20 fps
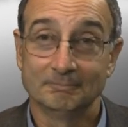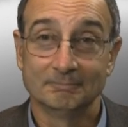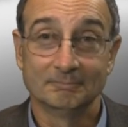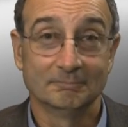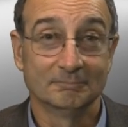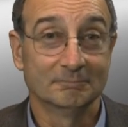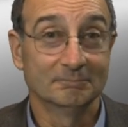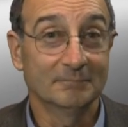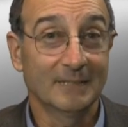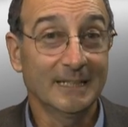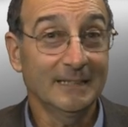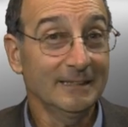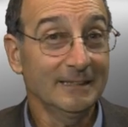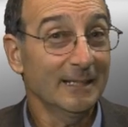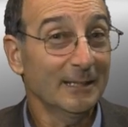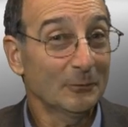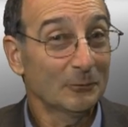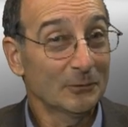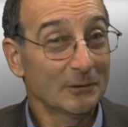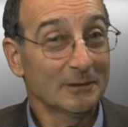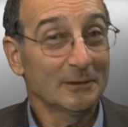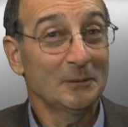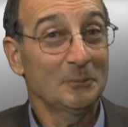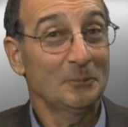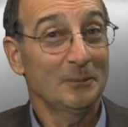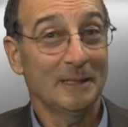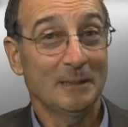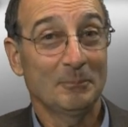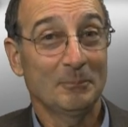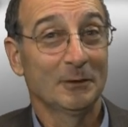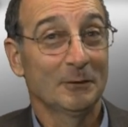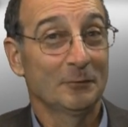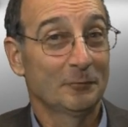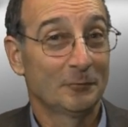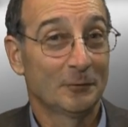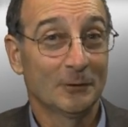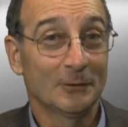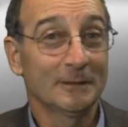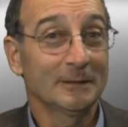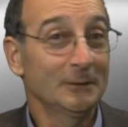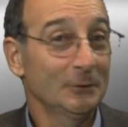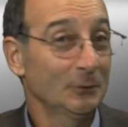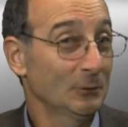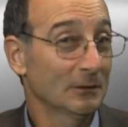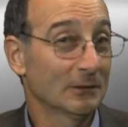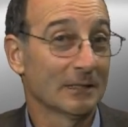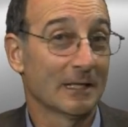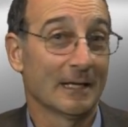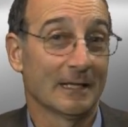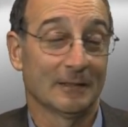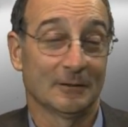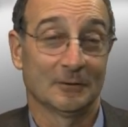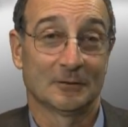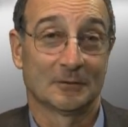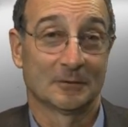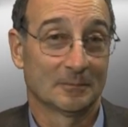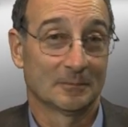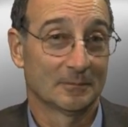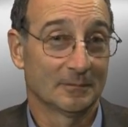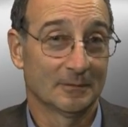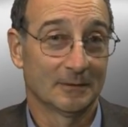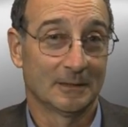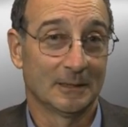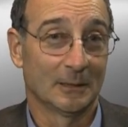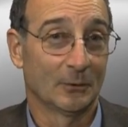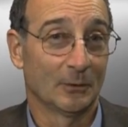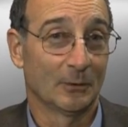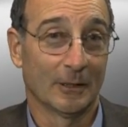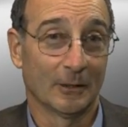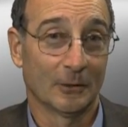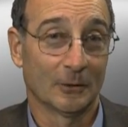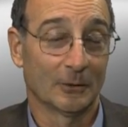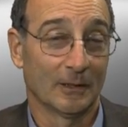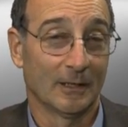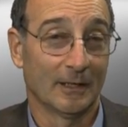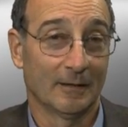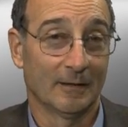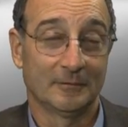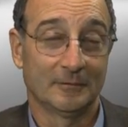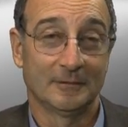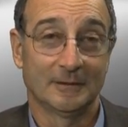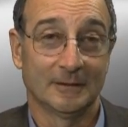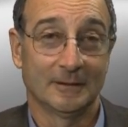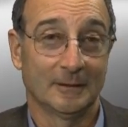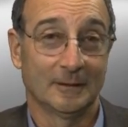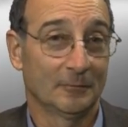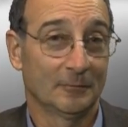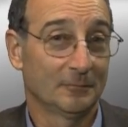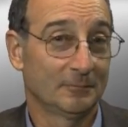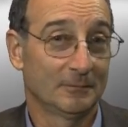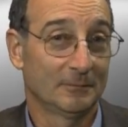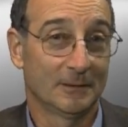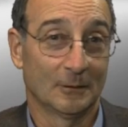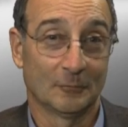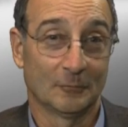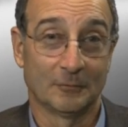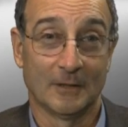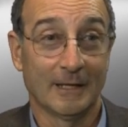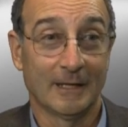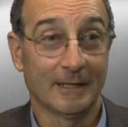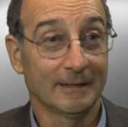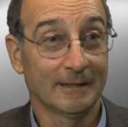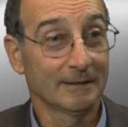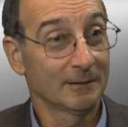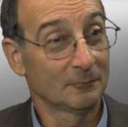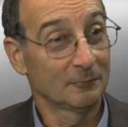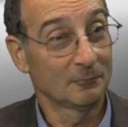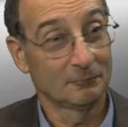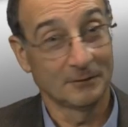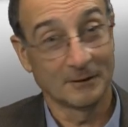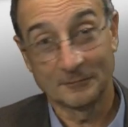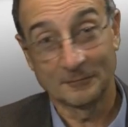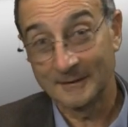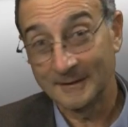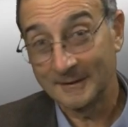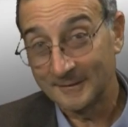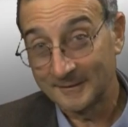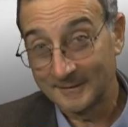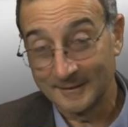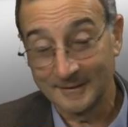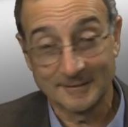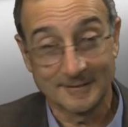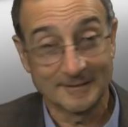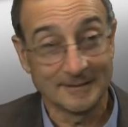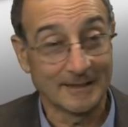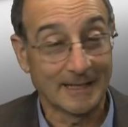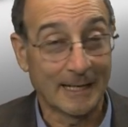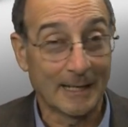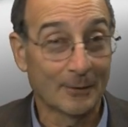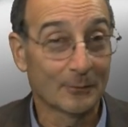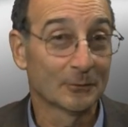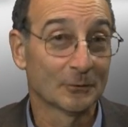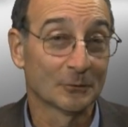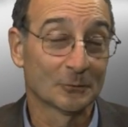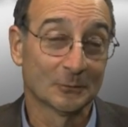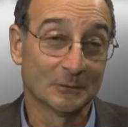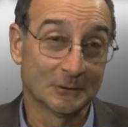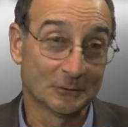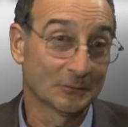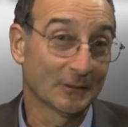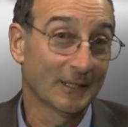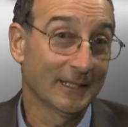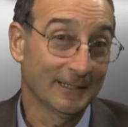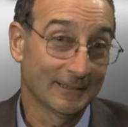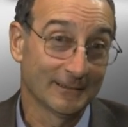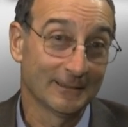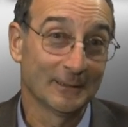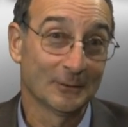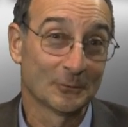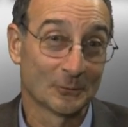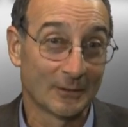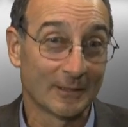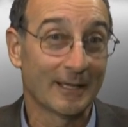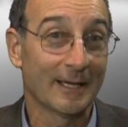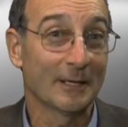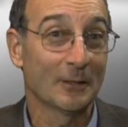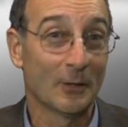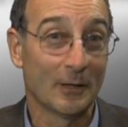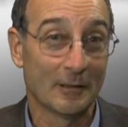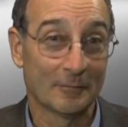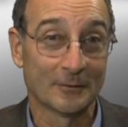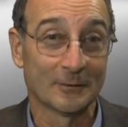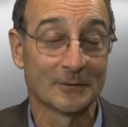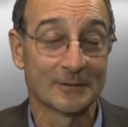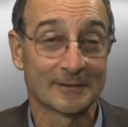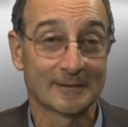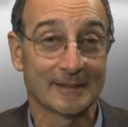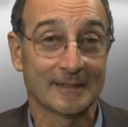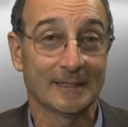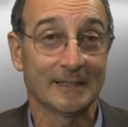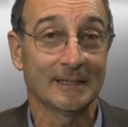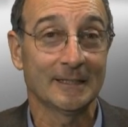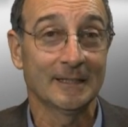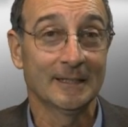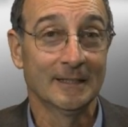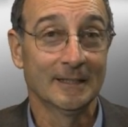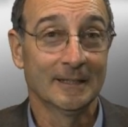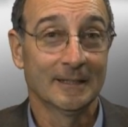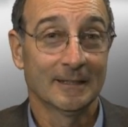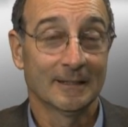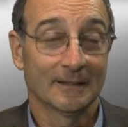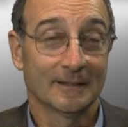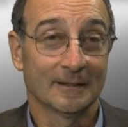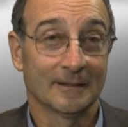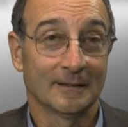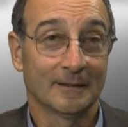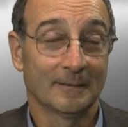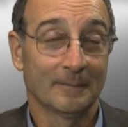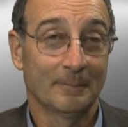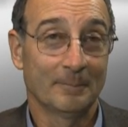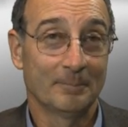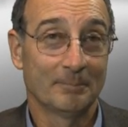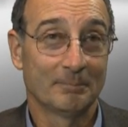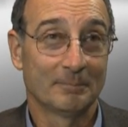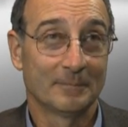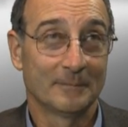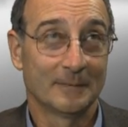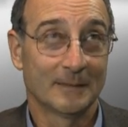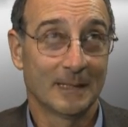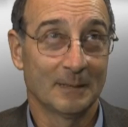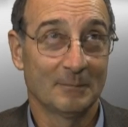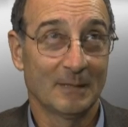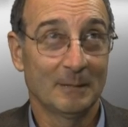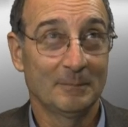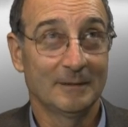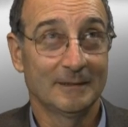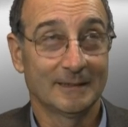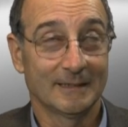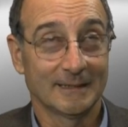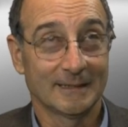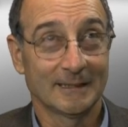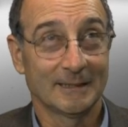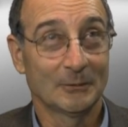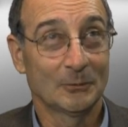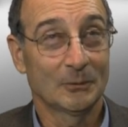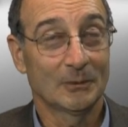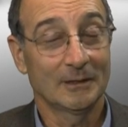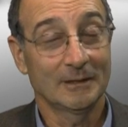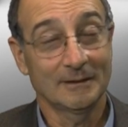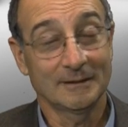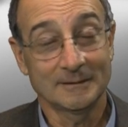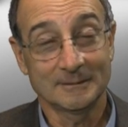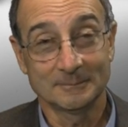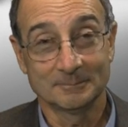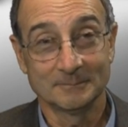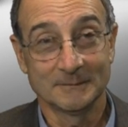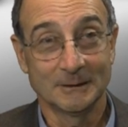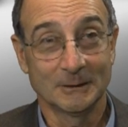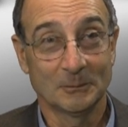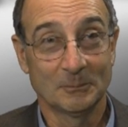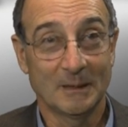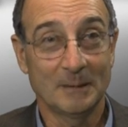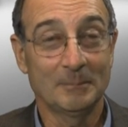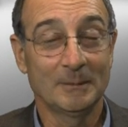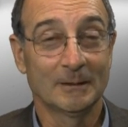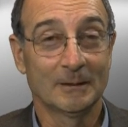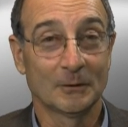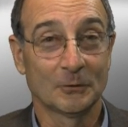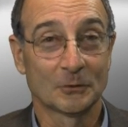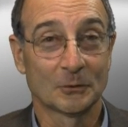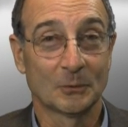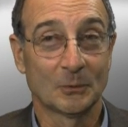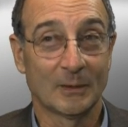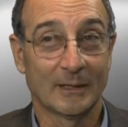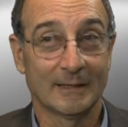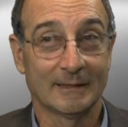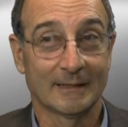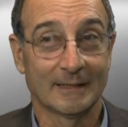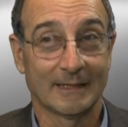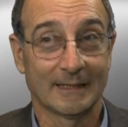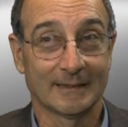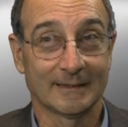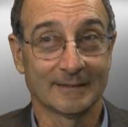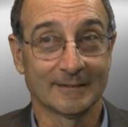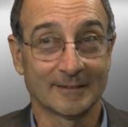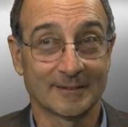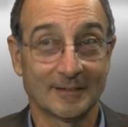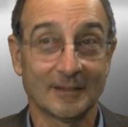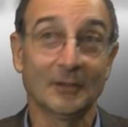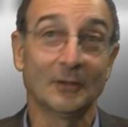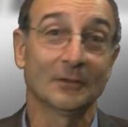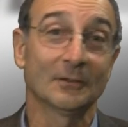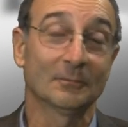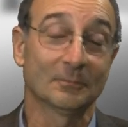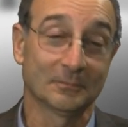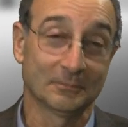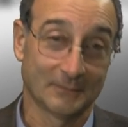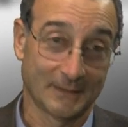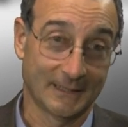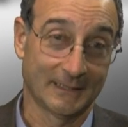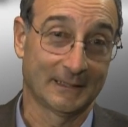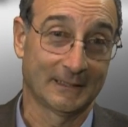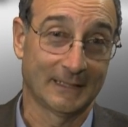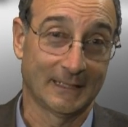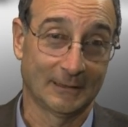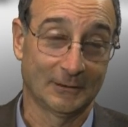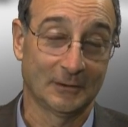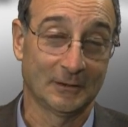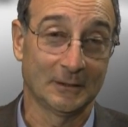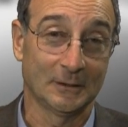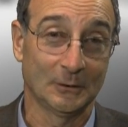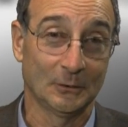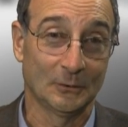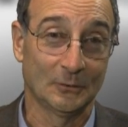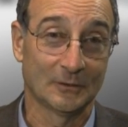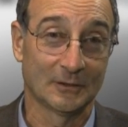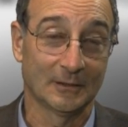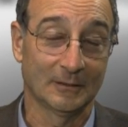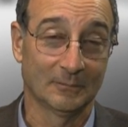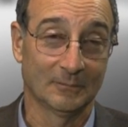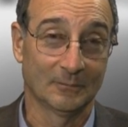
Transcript: might not really be able to fully utilize their aircraft. If they're flying at 50, 60 hours, which frankly is what I often see, they may be thinking, well, maybe there's a way that I can still get to use it,